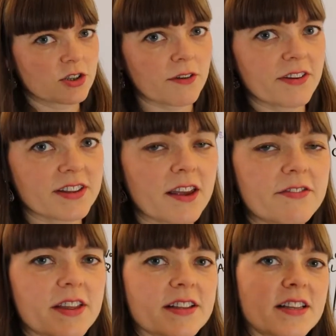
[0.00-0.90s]
So if, it,
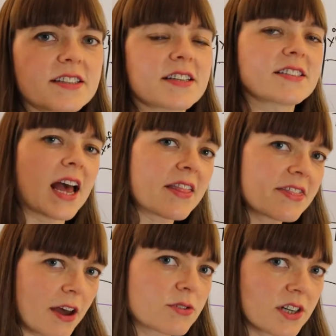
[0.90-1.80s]
if the, it's a
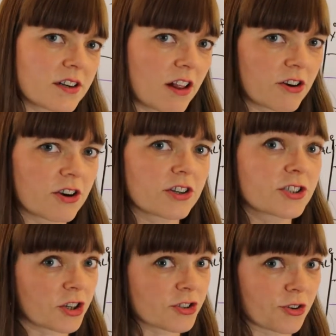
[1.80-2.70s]
$10,000
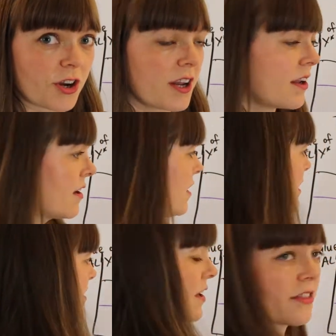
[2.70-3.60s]
surgery,
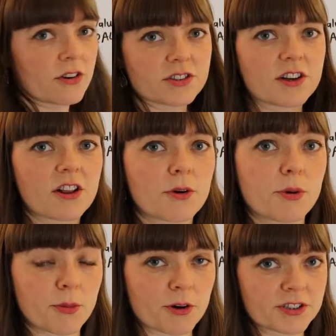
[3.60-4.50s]
$10,000
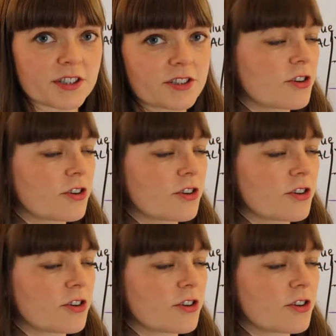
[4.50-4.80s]
per person